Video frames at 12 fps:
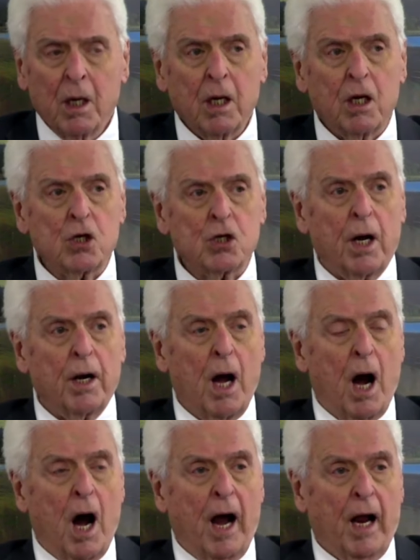He said,
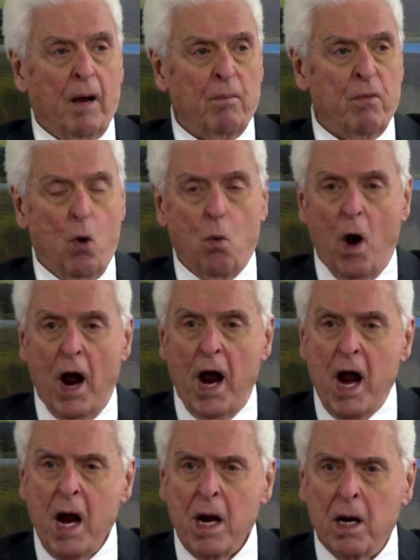I am the
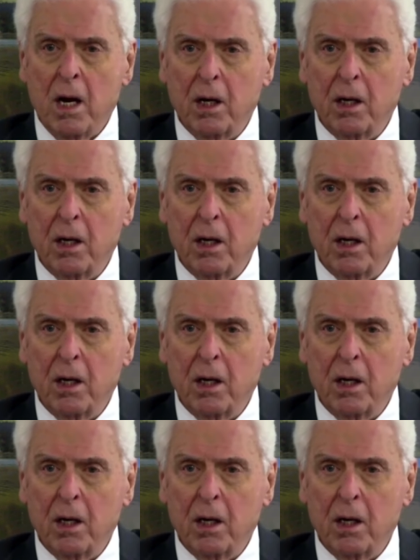way,